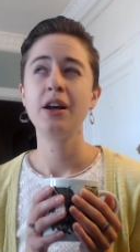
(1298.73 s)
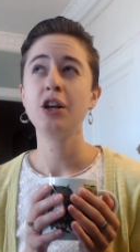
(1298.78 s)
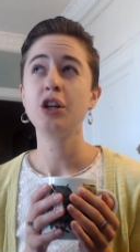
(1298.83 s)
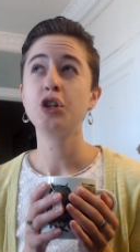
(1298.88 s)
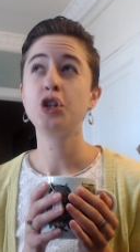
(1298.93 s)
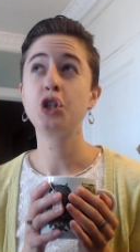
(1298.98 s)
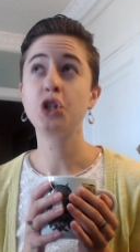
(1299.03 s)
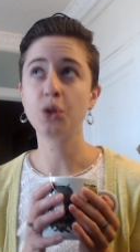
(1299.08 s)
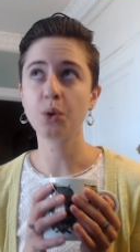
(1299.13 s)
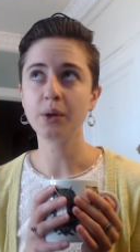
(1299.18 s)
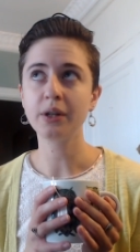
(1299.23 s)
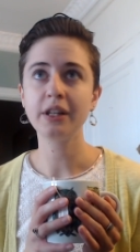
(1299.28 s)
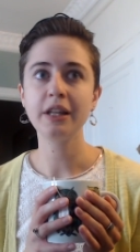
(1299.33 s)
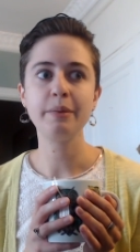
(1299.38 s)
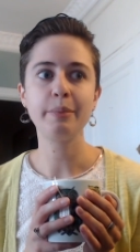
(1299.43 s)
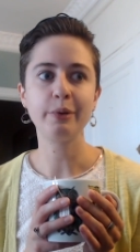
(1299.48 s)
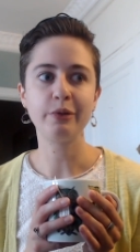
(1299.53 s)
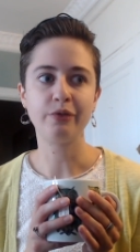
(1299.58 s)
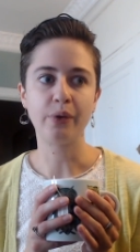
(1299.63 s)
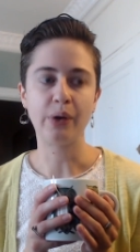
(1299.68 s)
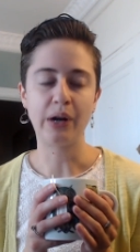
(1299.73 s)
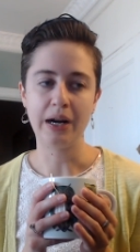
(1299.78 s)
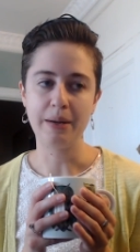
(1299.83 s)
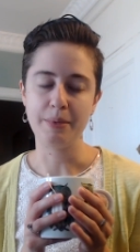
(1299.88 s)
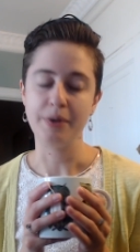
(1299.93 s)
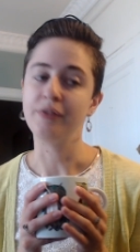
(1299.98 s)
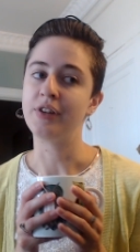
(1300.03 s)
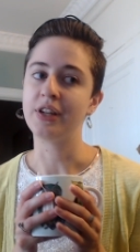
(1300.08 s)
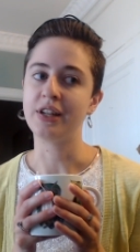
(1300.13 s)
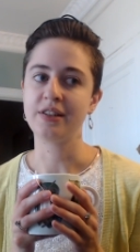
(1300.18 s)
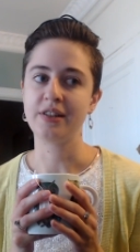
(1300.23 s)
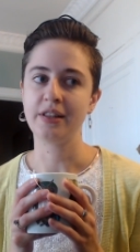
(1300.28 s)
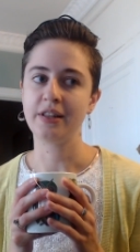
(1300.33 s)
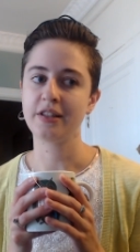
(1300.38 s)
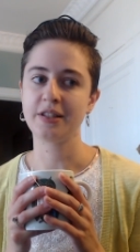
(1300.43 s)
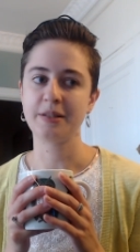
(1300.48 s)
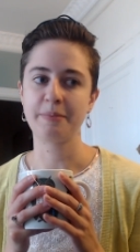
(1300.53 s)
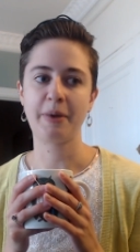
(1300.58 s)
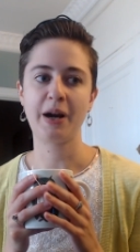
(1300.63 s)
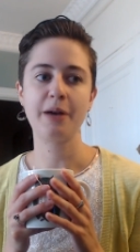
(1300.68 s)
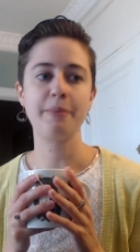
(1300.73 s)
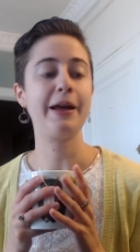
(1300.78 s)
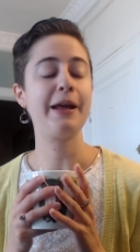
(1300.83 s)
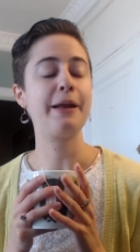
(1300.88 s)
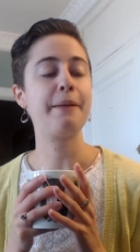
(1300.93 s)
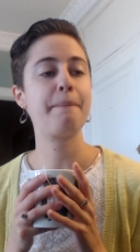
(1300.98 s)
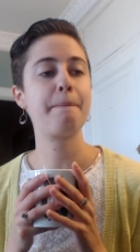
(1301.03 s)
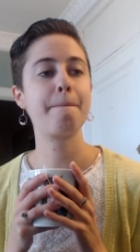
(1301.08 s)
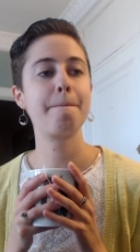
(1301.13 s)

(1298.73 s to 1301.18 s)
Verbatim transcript: shortly before I moved into this apartment.